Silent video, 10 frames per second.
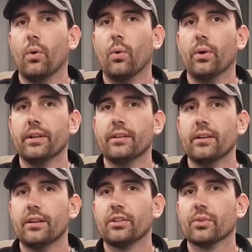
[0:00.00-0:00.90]
on
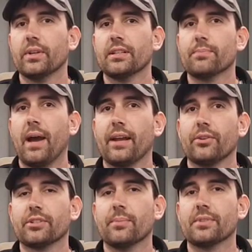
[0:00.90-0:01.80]
Kurita's
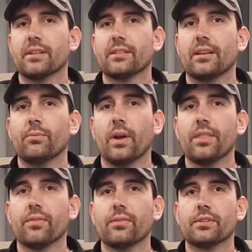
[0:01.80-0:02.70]
battleships as they
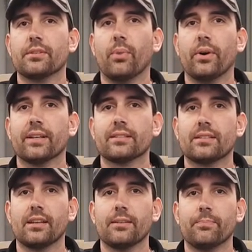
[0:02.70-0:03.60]
went through the Sibuyan
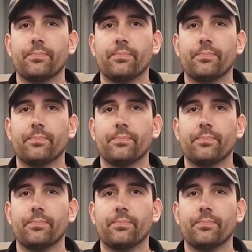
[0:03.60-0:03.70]
Sea.